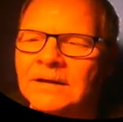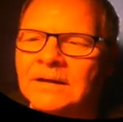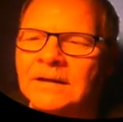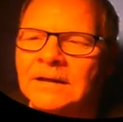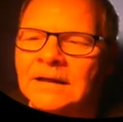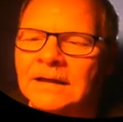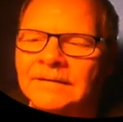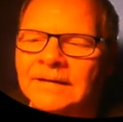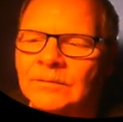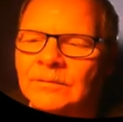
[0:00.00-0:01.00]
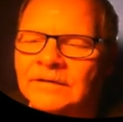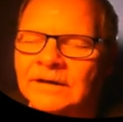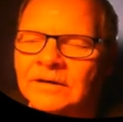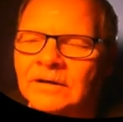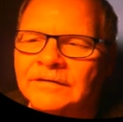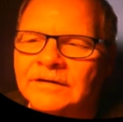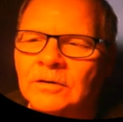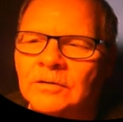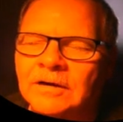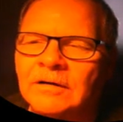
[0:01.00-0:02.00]
And they would flick off and on
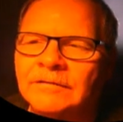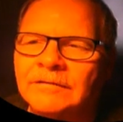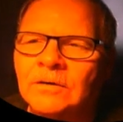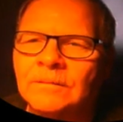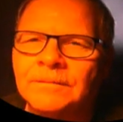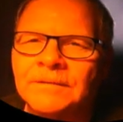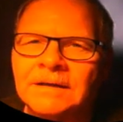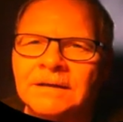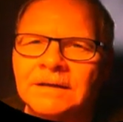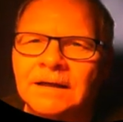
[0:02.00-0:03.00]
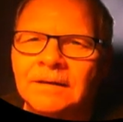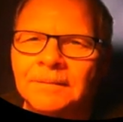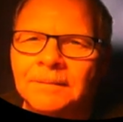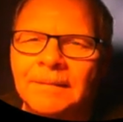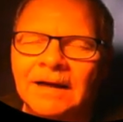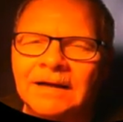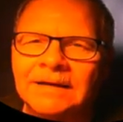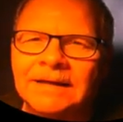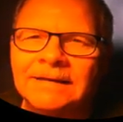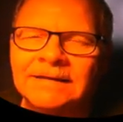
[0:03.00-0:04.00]
and off and on. Back in
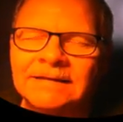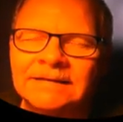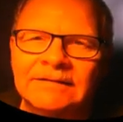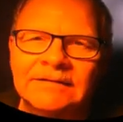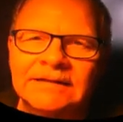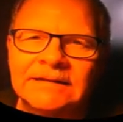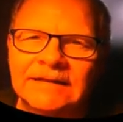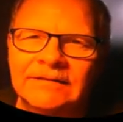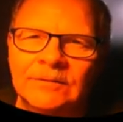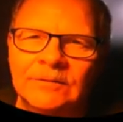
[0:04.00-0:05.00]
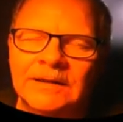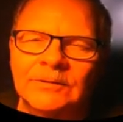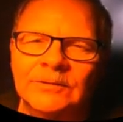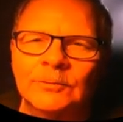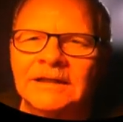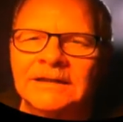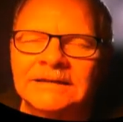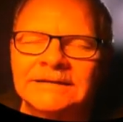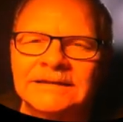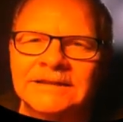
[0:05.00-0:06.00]
1977, when I was working at
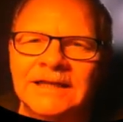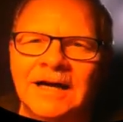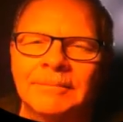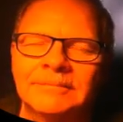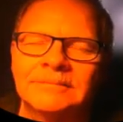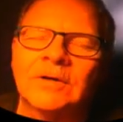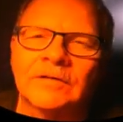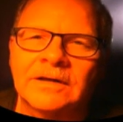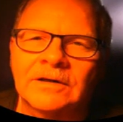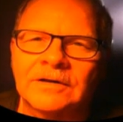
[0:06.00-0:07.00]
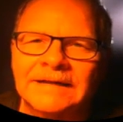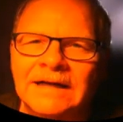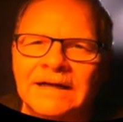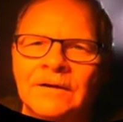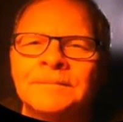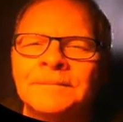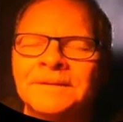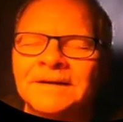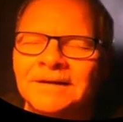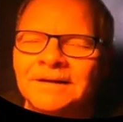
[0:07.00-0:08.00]
that shop over here in town,
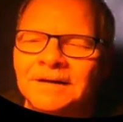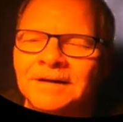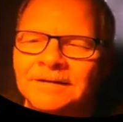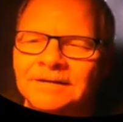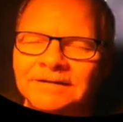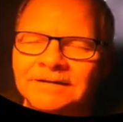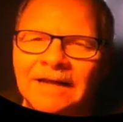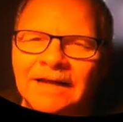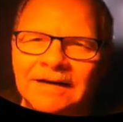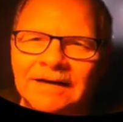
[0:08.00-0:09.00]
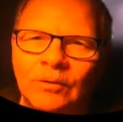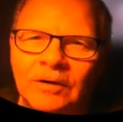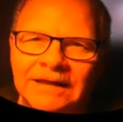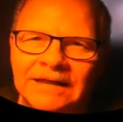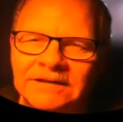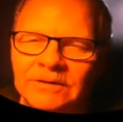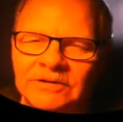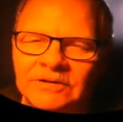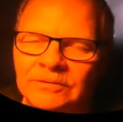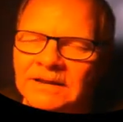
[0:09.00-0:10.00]
this guy that I worked next to was a
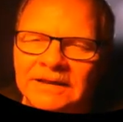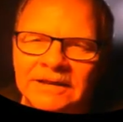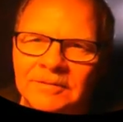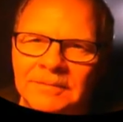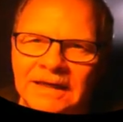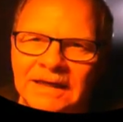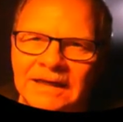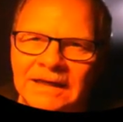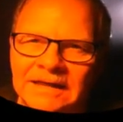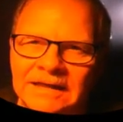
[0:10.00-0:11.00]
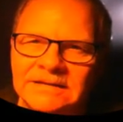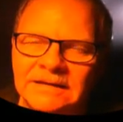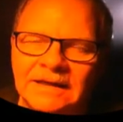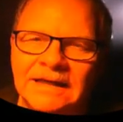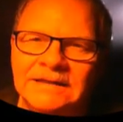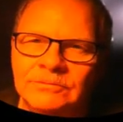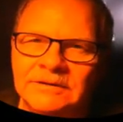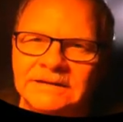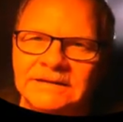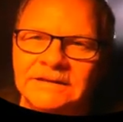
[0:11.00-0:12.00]
really good mechanic. He still actually
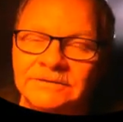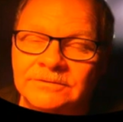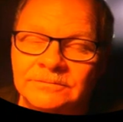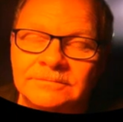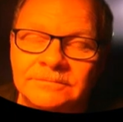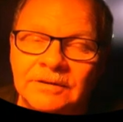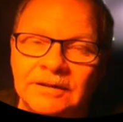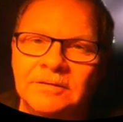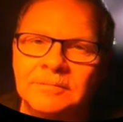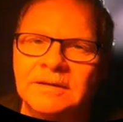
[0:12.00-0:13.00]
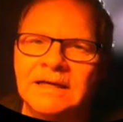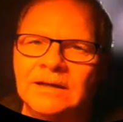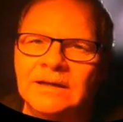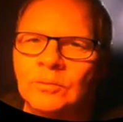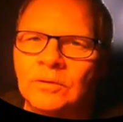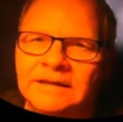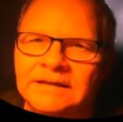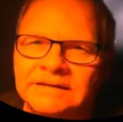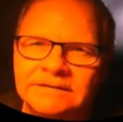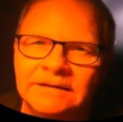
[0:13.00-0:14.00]
does really good mechanic work, and
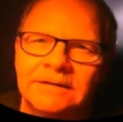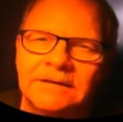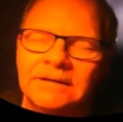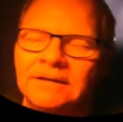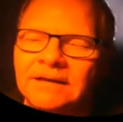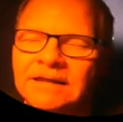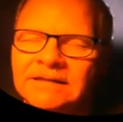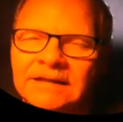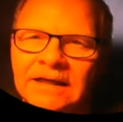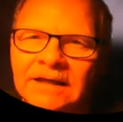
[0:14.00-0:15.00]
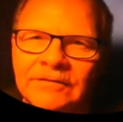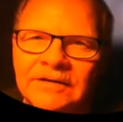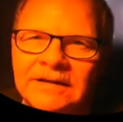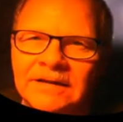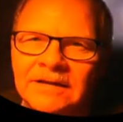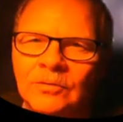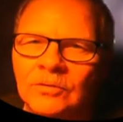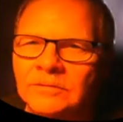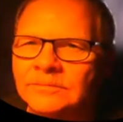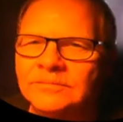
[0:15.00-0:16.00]
he's the head of the local
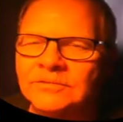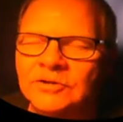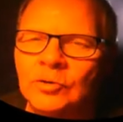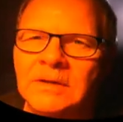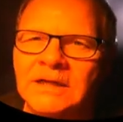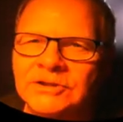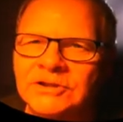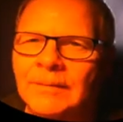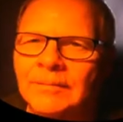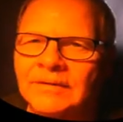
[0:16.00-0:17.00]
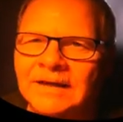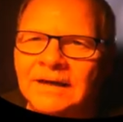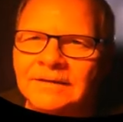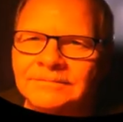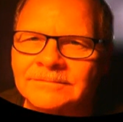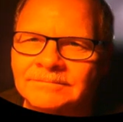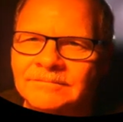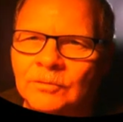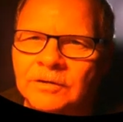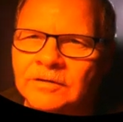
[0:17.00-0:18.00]
school bus shop, and they got
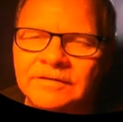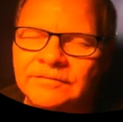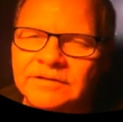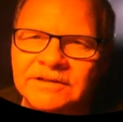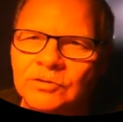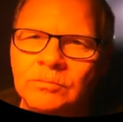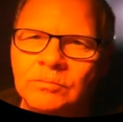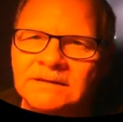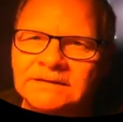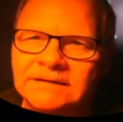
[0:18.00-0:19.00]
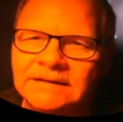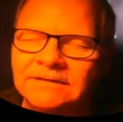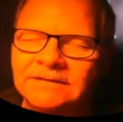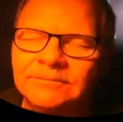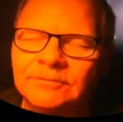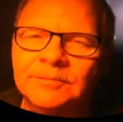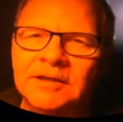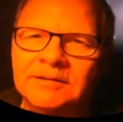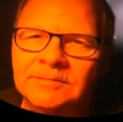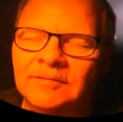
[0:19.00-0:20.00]
40 or 50 school buses. He is
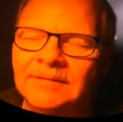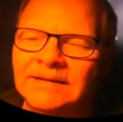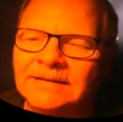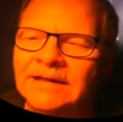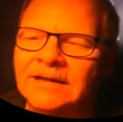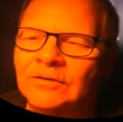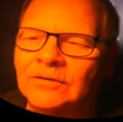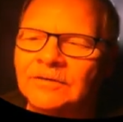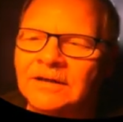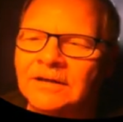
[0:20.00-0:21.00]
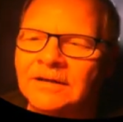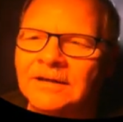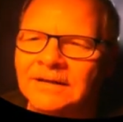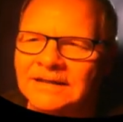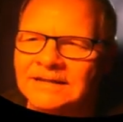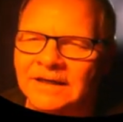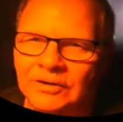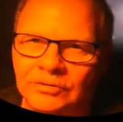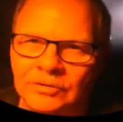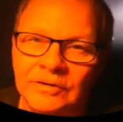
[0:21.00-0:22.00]
responsible for maintaining over there. He's got a
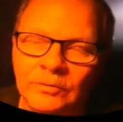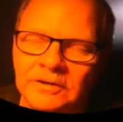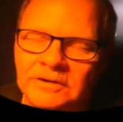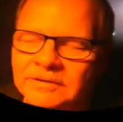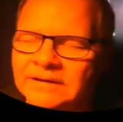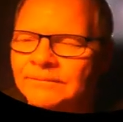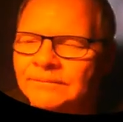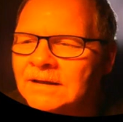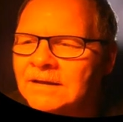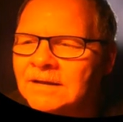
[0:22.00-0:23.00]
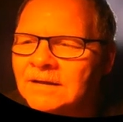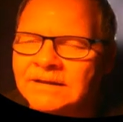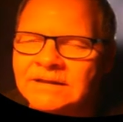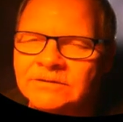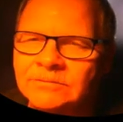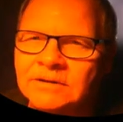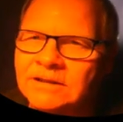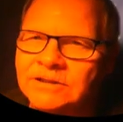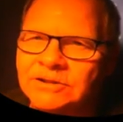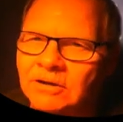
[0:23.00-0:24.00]
crew that works with him, but he's really
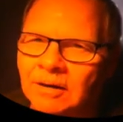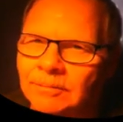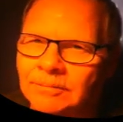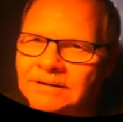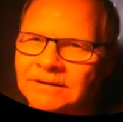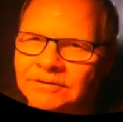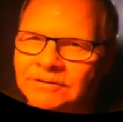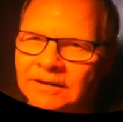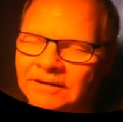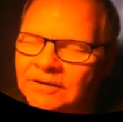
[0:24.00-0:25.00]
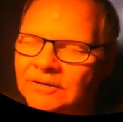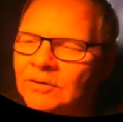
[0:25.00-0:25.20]
sharp and does really good work.